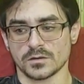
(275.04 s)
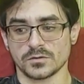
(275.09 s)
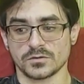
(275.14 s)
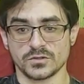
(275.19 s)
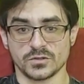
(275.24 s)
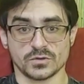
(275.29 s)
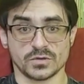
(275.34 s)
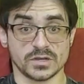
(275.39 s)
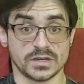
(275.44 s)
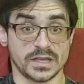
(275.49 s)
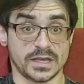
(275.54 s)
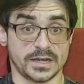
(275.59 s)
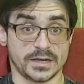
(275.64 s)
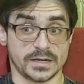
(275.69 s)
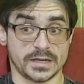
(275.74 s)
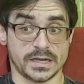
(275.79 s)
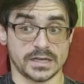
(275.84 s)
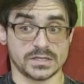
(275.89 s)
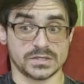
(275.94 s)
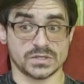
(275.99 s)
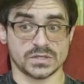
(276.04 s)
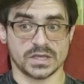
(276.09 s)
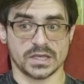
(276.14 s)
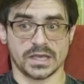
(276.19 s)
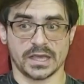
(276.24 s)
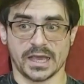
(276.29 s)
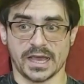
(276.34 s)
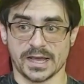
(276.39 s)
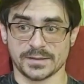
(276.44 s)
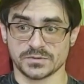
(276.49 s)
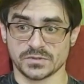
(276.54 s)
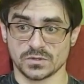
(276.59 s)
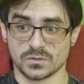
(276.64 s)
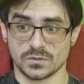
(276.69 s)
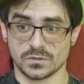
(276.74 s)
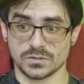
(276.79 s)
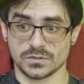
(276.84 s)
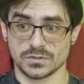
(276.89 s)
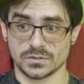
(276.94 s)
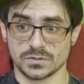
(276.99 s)
You can get it as
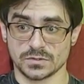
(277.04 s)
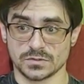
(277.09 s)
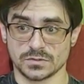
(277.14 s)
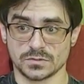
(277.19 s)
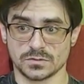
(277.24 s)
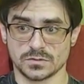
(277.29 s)
capsules.